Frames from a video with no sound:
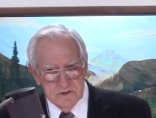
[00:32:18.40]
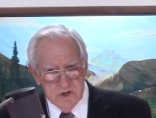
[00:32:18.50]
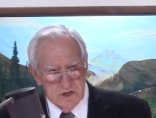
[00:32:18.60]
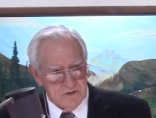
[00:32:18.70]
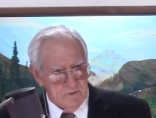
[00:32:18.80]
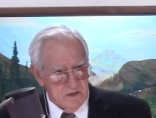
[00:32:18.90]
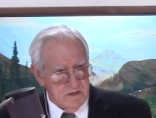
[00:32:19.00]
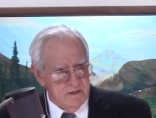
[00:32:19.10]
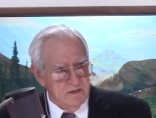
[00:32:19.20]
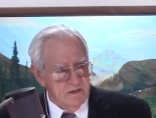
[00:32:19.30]
Joshua.
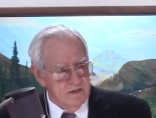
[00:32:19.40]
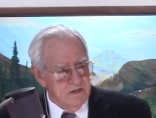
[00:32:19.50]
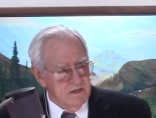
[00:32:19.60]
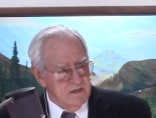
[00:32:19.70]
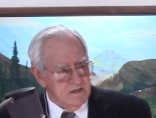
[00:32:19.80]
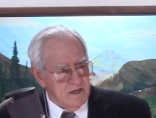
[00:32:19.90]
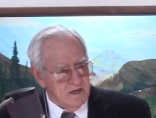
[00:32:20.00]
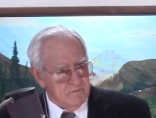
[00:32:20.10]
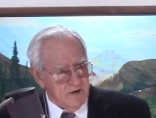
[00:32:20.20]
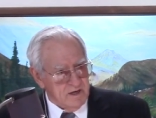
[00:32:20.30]
They
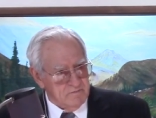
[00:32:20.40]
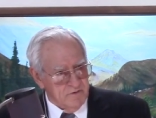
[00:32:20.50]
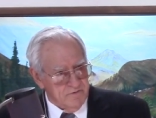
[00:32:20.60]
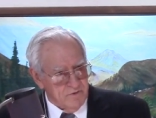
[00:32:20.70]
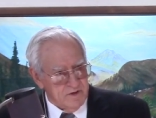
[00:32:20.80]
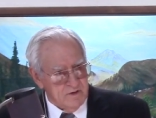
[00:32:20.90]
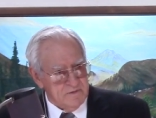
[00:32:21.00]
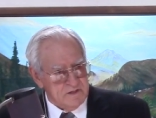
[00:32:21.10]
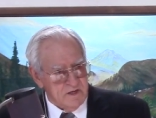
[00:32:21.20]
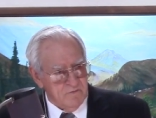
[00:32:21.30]
had to bring it before them
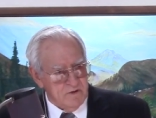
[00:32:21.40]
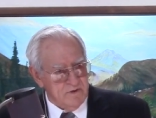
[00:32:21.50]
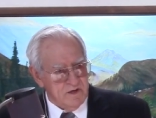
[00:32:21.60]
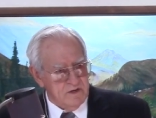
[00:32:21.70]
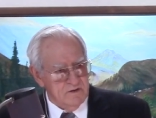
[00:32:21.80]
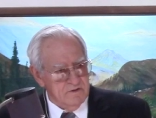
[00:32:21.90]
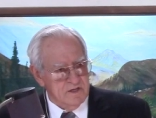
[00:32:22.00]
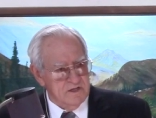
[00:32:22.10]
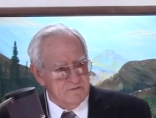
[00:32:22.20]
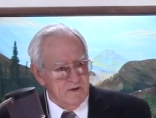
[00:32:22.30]
and say, What are we going to do with
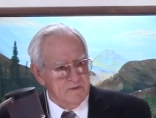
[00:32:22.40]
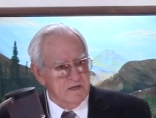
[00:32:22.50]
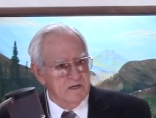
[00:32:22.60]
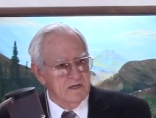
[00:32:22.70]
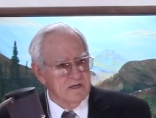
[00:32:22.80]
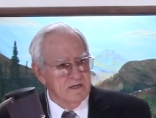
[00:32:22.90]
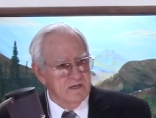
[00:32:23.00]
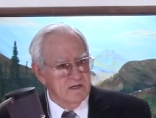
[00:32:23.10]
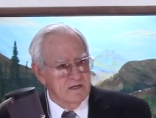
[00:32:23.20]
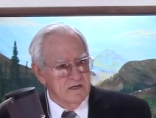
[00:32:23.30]
these women?
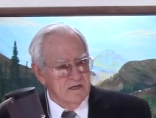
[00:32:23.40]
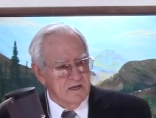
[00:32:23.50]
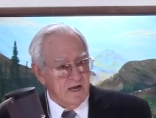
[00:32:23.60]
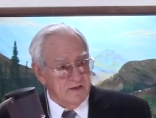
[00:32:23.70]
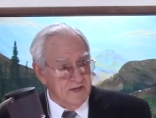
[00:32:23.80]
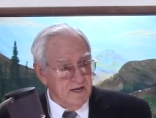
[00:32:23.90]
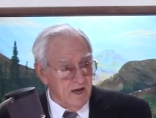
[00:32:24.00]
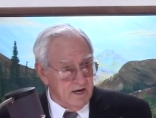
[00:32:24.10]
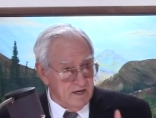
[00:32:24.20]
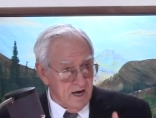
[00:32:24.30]
And they
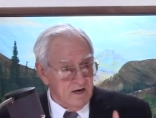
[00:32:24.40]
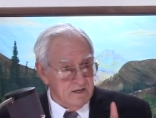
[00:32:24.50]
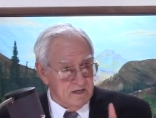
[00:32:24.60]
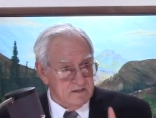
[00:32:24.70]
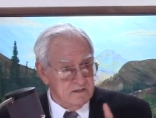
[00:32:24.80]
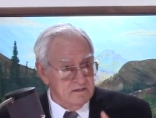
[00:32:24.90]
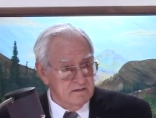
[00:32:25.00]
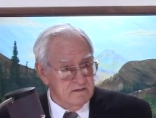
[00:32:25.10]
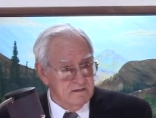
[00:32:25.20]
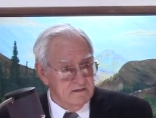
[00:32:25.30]
got inheritance.
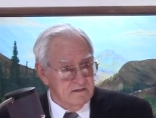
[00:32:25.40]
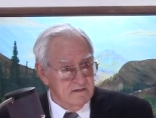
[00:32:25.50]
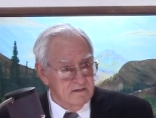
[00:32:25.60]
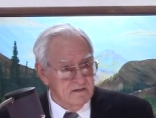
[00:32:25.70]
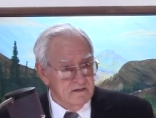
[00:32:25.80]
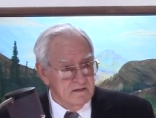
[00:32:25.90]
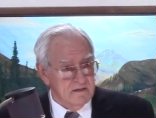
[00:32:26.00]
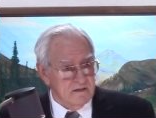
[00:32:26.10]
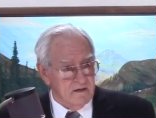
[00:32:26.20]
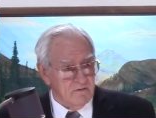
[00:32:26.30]

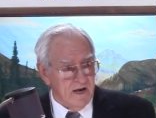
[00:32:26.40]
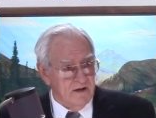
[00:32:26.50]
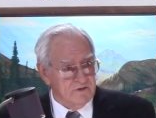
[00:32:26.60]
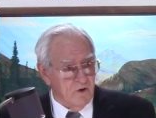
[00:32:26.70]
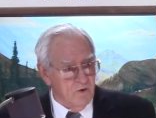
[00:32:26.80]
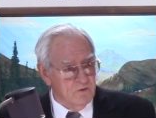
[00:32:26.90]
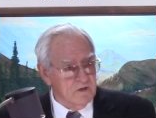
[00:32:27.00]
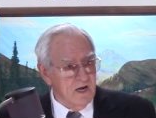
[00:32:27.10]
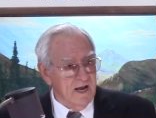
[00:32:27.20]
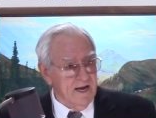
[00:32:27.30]
They were allowed to
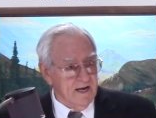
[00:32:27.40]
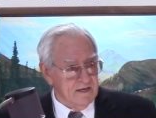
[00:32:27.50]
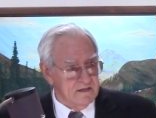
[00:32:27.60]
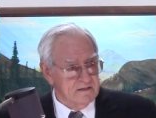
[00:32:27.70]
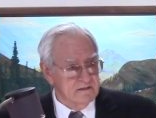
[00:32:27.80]
own land.